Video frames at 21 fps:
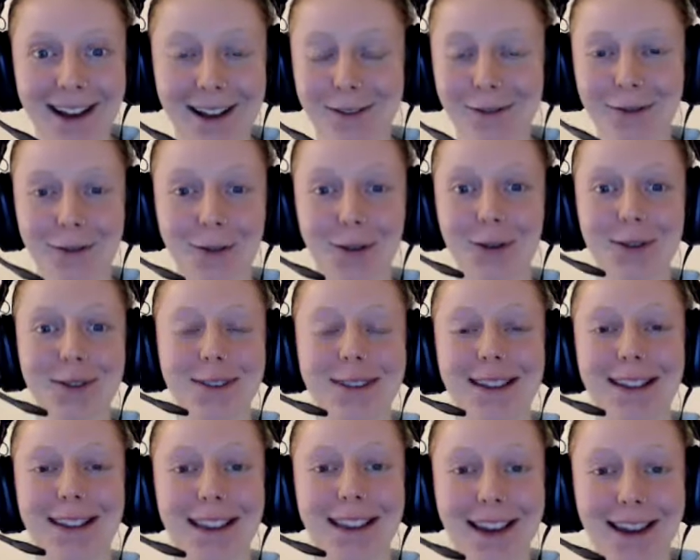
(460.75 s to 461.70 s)

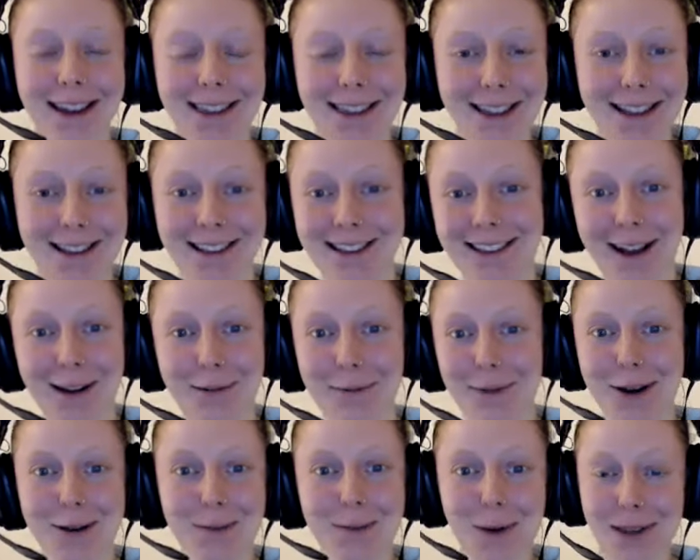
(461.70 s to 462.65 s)
unfortunately, in this now
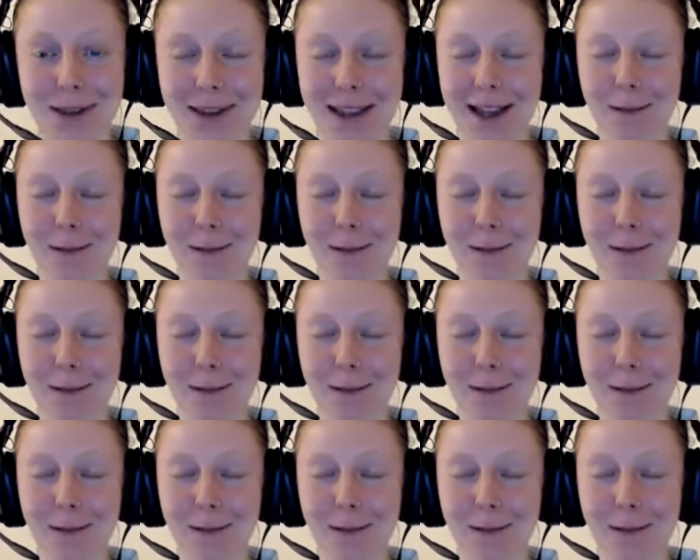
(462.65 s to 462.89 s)
moment.